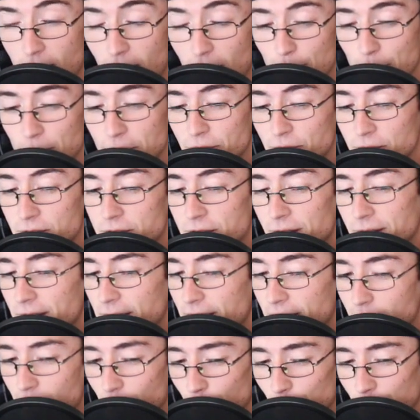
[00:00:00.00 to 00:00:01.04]
I'm interested to
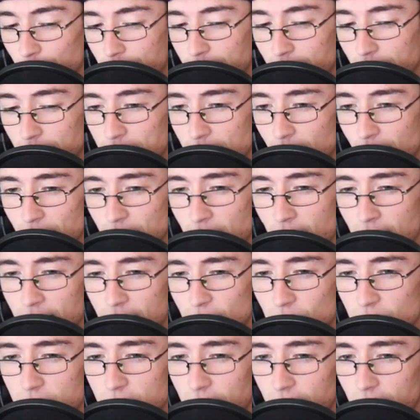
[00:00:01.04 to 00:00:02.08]
hear, because I've kind
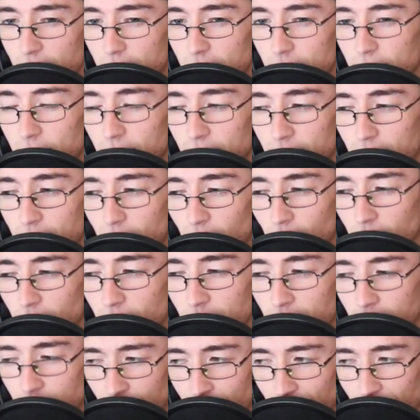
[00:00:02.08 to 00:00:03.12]
of seen
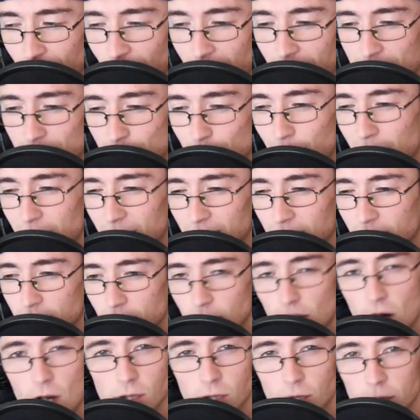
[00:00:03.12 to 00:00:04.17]
fans be a
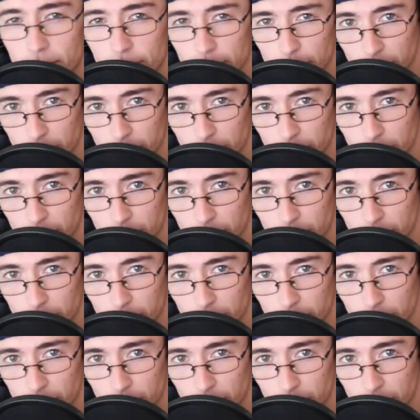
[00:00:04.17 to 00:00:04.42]
little all over